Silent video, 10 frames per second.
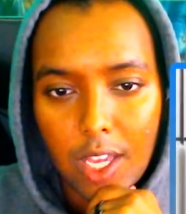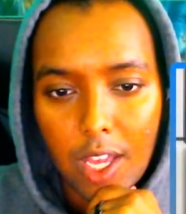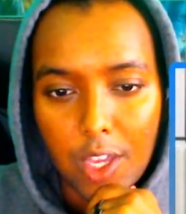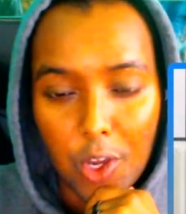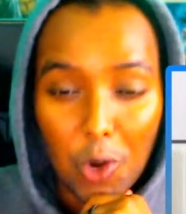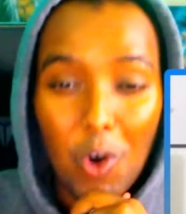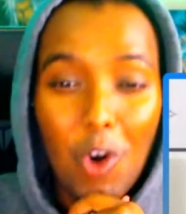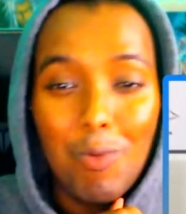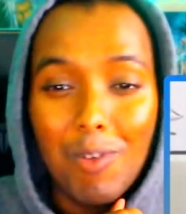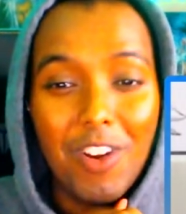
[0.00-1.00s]
Yo,
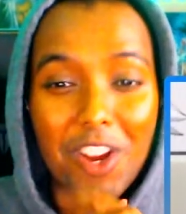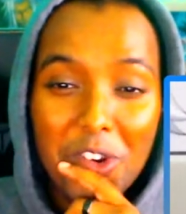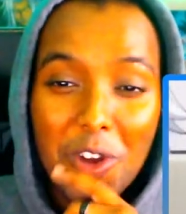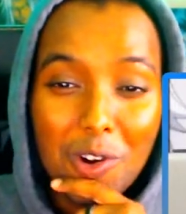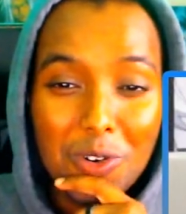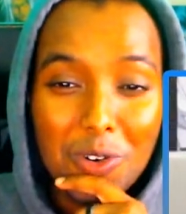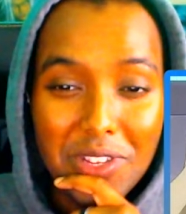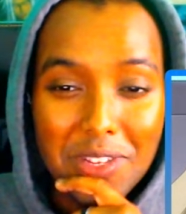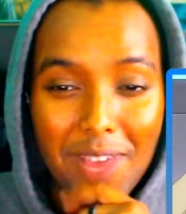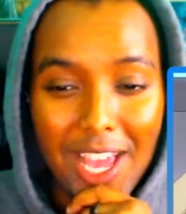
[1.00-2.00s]
Homura knows,
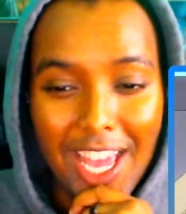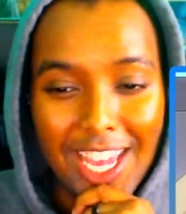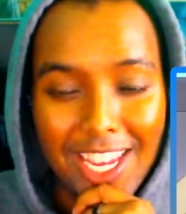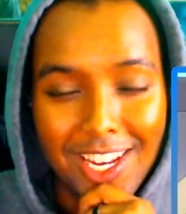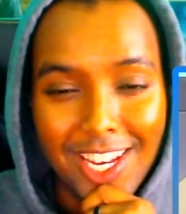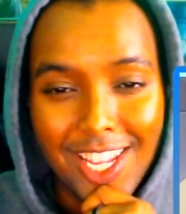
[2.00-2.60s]
man.